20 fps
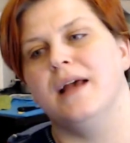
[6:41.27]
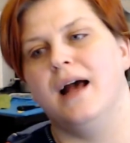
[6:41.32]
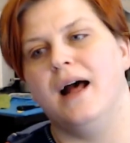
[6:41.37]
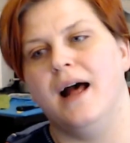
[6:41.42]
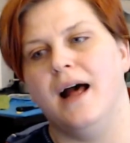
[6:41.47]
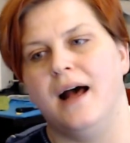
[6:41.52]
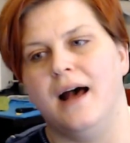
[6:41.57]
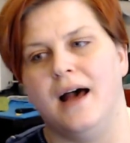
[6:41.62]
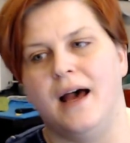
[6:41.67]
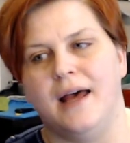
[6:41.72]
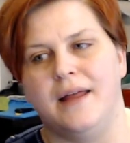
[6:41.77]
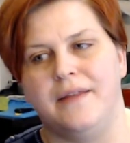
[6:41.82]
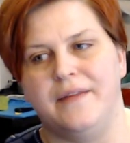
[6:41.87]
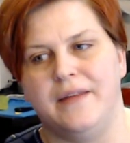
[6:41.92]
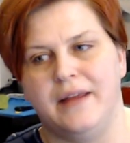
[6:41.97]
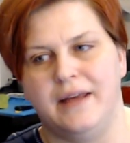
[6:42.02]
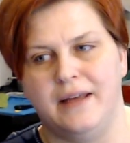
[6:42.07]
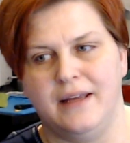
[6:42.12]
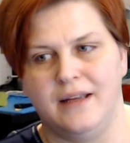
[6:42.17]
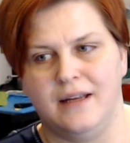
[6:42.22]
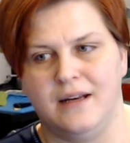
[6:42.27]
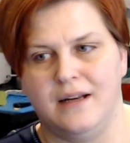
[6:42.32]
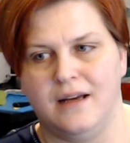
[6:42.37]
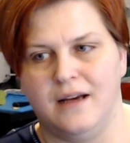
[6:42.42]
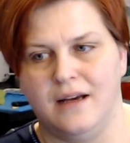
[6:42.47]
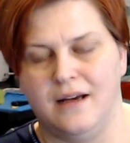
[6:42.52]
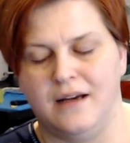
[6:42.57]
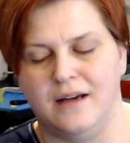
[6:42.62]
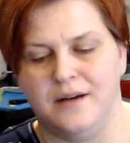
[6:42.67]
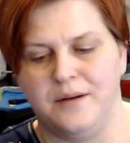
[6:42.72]
And
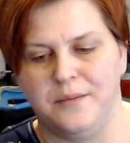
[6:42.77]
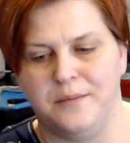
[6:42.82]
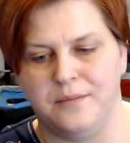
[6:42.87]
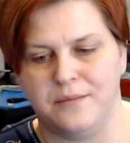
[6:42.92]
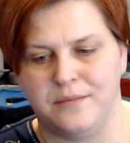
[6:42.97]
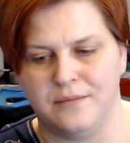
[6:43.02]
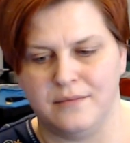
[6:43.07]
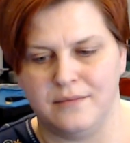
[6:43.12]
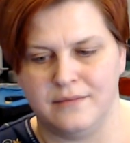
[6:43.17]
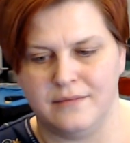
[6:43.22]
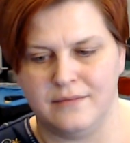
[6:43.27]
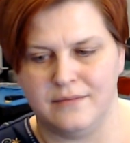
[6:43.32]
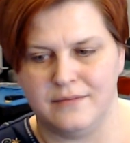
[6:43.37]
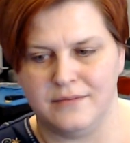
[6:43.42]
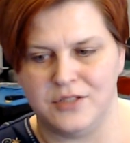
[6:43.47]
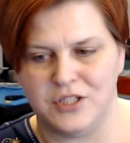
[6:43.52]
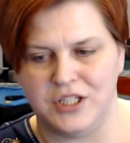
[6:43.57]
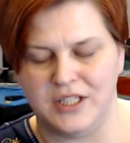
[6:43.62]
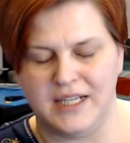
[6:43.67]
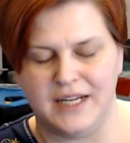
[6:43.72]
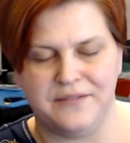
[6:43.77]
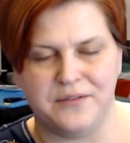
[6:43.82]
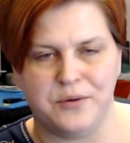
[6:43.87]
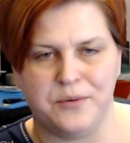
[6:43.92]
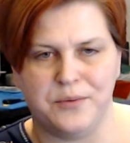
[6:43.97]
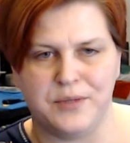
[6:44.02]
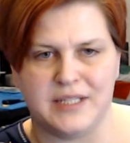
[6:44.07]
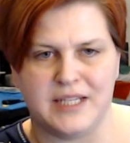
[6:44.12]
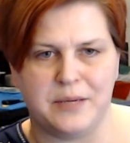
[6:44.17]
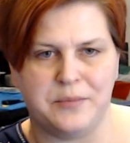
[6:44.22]
then she never
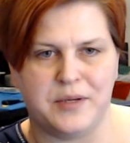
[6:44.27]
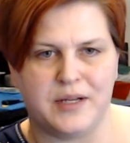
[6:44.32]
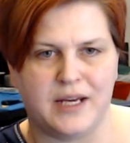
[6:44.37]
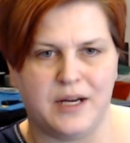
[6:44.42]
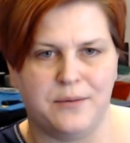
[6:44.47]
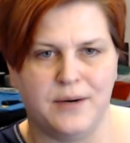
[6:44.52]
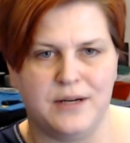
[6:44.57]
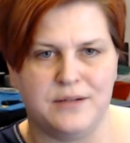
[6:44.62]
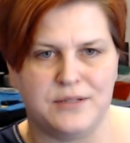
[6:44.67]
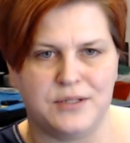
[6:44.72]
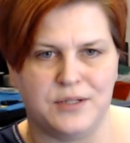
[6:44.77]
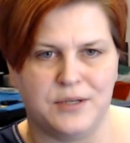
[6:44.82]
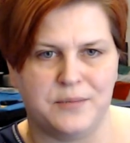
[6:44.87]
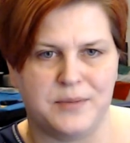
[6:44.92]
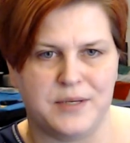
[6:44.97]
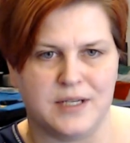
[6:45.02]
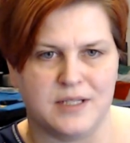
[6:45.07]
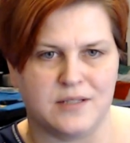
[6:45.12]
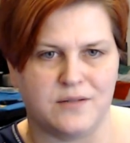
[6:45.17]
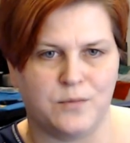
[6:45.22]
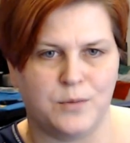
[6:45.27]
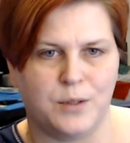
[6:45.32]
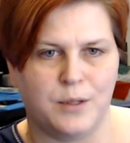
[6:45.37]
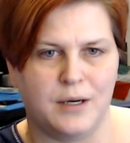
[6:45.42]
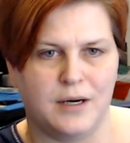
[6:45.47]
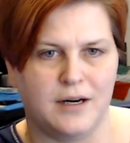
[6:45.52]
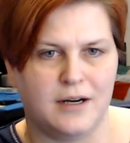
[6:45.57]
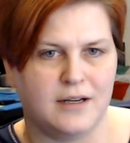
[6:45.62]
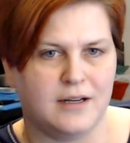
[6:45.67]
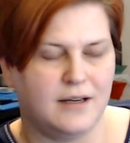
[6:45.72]
was able to get around to it because of
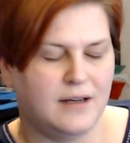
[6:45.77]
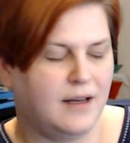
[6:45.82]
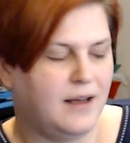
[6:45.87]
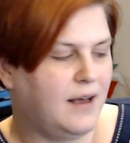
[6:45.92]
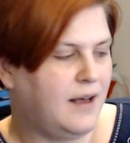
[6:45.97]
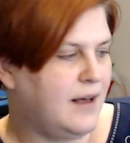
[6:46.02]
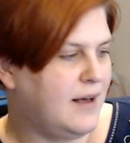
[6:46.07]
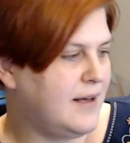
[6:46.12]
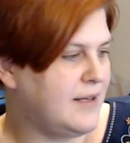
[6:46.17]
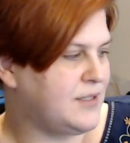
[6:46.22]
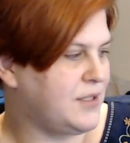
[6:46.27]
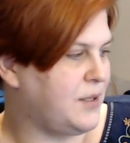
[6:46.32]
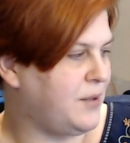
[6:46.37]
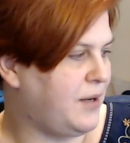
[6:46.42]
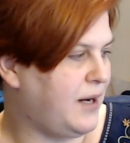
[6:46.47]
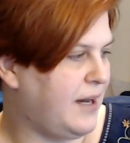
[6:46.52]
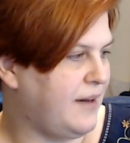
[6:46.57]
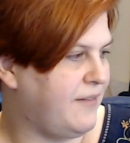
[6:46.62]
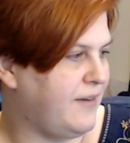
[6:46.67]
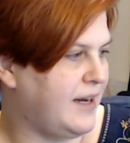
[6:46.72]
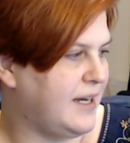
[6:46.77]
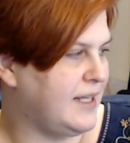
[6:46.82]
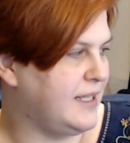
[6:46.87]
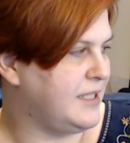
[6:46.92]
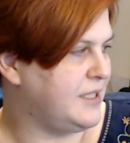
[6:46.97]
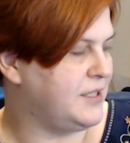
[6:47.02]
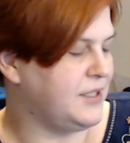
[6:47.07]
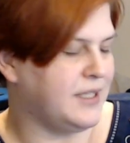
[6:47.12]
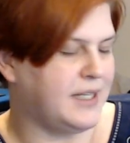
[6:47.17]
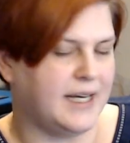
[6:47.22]
work, so I finally
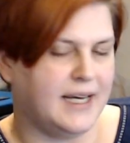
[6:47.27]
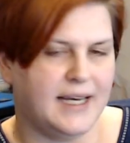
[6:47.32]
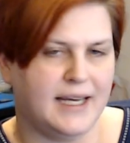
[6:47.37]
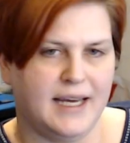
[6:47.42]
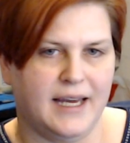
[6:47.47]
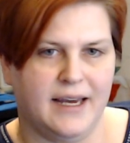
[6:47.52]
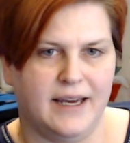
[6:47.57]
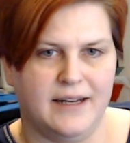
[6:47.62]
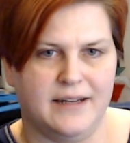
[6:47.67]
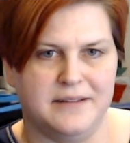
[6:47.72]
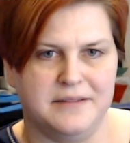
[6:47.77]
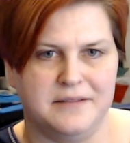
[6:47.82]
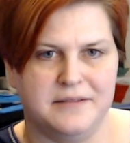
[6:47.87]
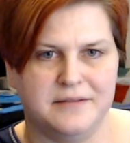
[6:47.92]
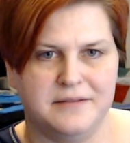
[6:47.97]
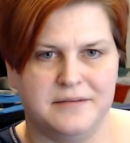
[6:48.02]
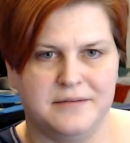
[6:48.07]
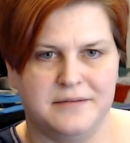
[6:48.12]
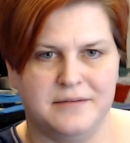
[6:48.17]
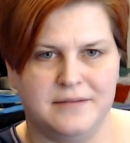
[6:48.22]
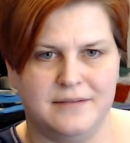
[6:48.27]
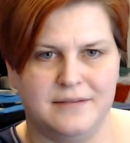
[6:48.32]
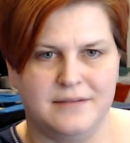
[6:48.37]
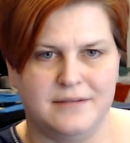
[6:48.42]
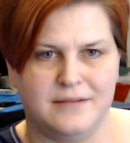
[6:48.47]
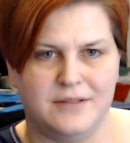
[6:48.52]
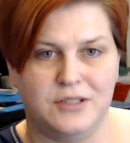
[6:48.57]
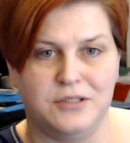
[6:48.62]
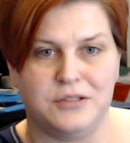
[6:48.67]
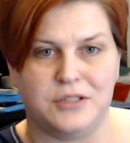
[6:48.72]
took it and
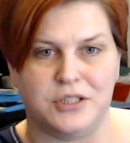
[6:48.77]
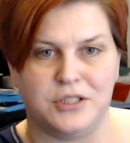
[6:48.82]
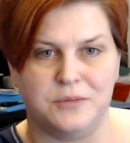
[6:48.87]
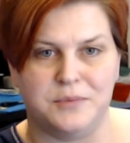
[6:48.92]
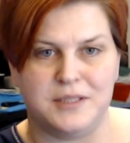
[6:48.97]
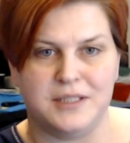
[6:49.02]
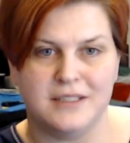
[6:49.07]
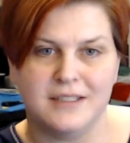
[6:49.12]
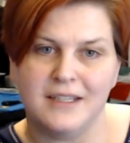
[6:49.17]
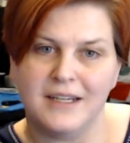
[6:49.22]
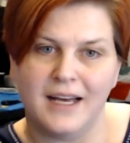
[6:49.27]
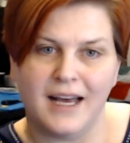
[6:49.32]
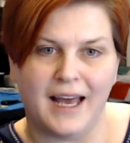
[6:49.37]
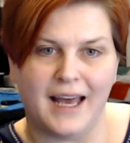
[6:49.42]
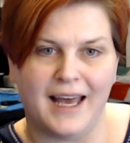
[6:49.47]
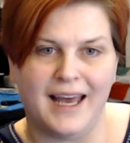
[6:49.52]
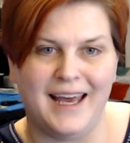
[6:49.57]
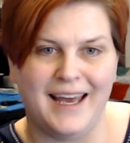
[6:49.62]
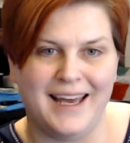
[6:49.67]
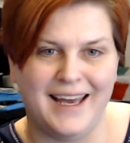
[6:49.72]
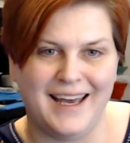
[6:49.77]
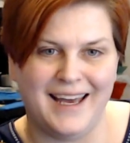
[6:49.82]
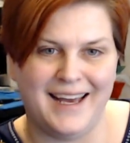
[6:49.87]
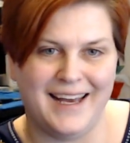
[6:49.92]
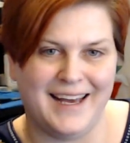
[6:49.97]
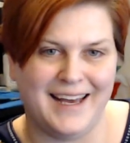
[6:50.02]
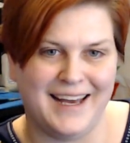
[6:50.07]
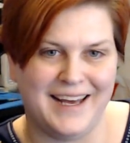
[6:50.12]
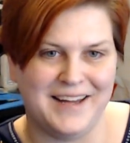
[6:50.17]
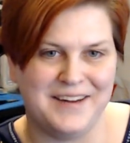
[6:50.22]
YouTubed
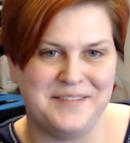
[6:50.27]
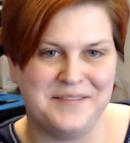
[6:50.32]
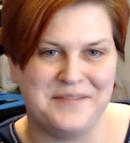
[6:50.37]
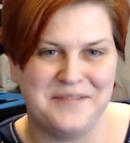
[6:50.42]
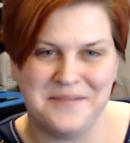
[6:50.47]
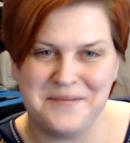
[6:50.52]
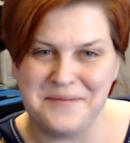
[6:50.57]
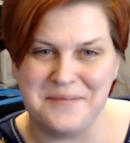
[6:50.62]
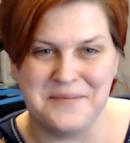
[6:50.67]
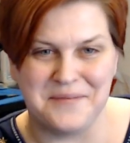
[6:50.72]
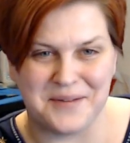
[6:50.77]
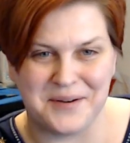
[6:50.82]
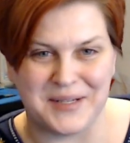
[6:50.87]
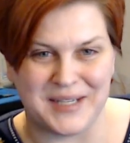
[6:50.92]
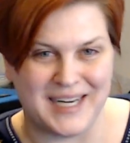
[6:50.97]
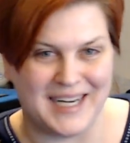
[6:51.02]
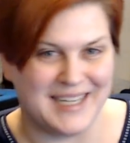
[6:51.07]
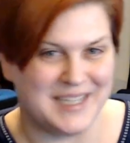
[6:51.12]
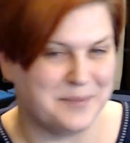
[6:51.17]
and created the